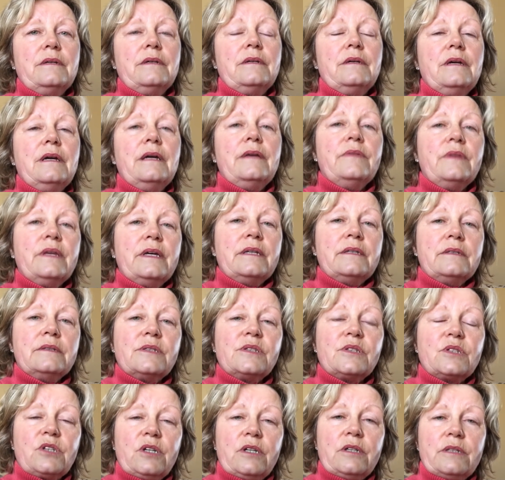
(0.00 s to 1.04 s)
and then
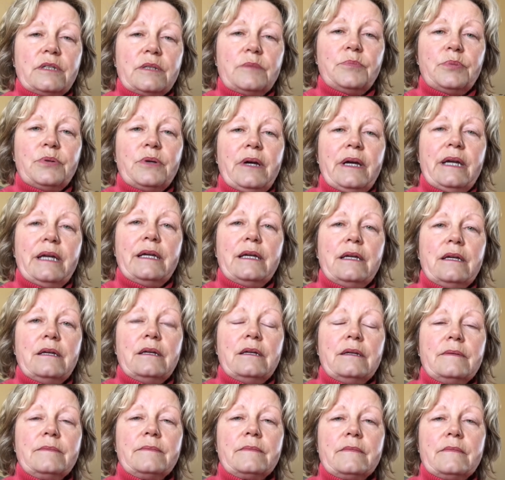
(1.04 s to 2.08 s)
started
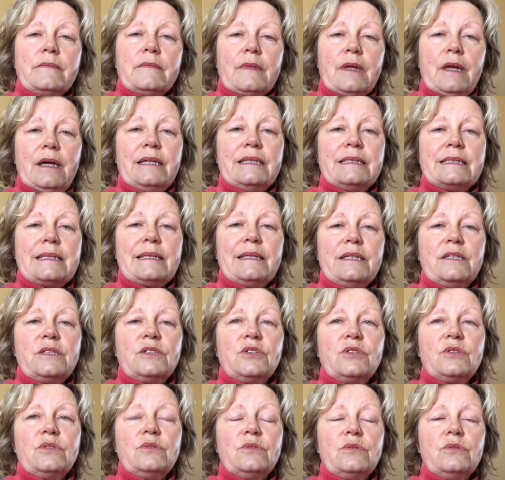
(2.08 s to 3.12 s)
praying, as they
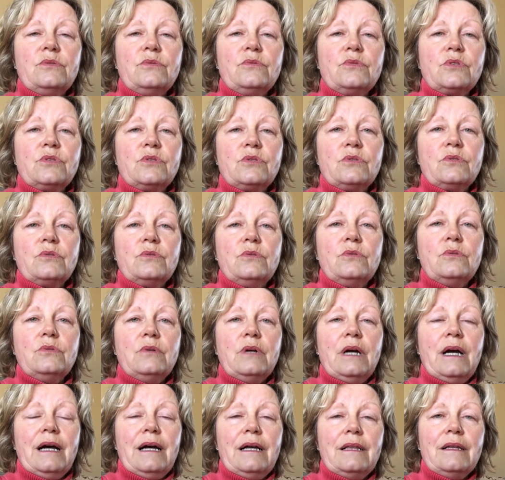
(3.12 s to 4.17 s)
do, to
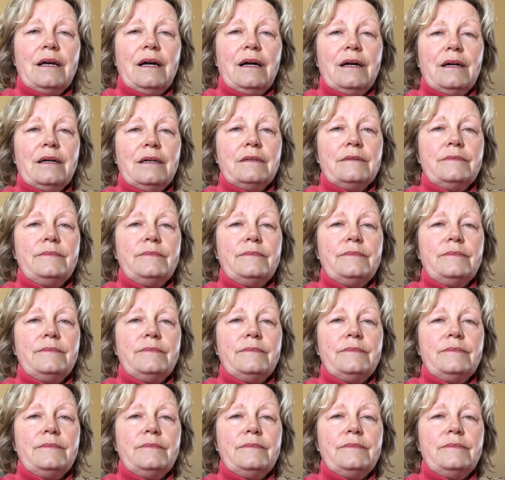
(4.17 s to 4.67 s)
Allah.